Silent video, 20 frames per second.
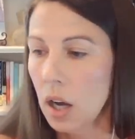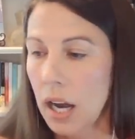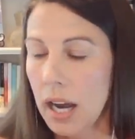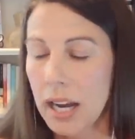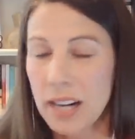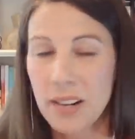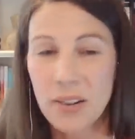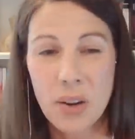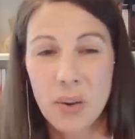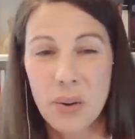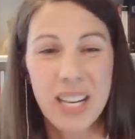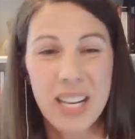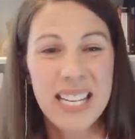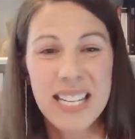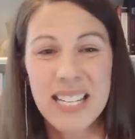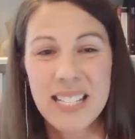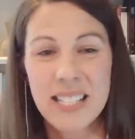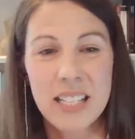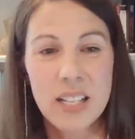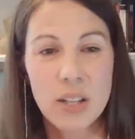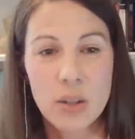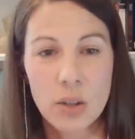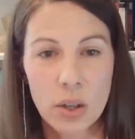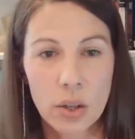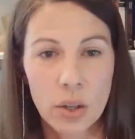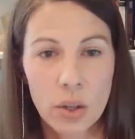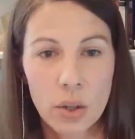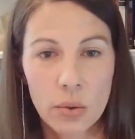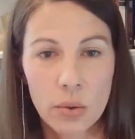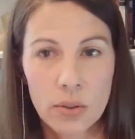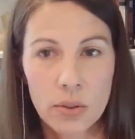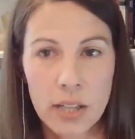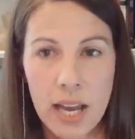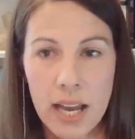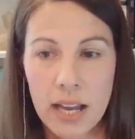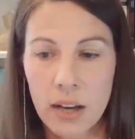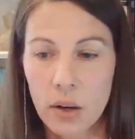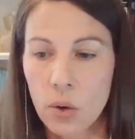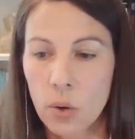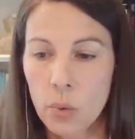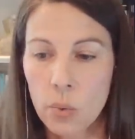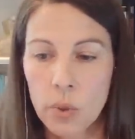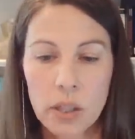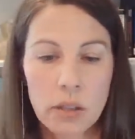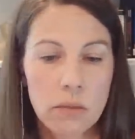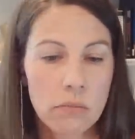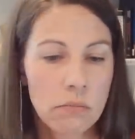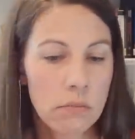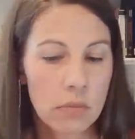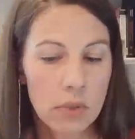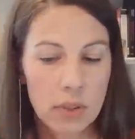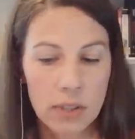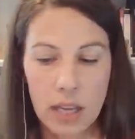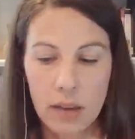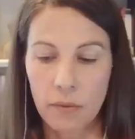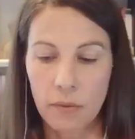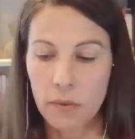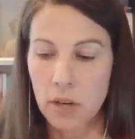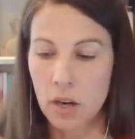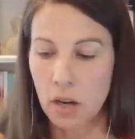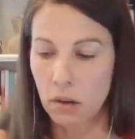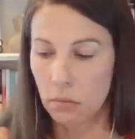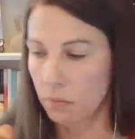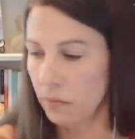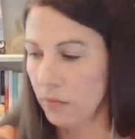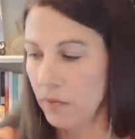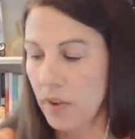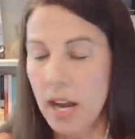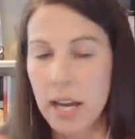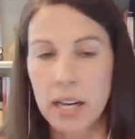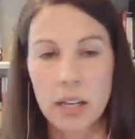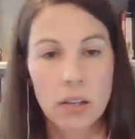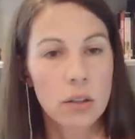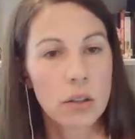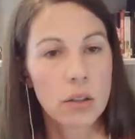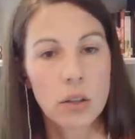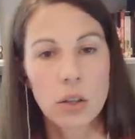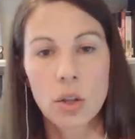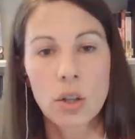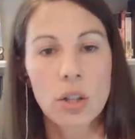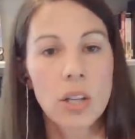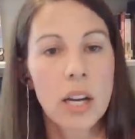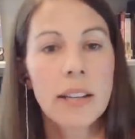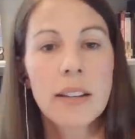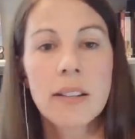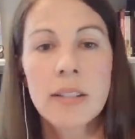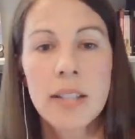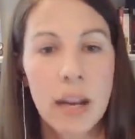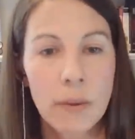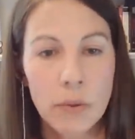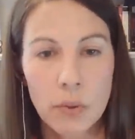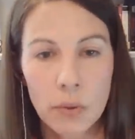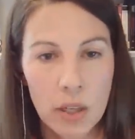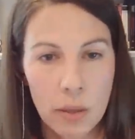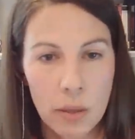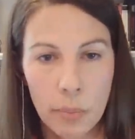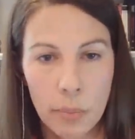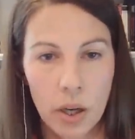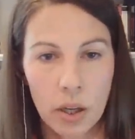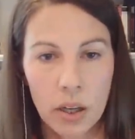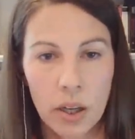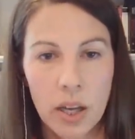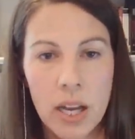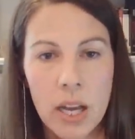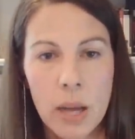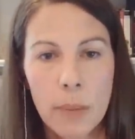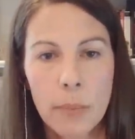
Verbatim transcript: I don't know any teacher who said, who would say, you know, fine, your child doesn't have to read a book.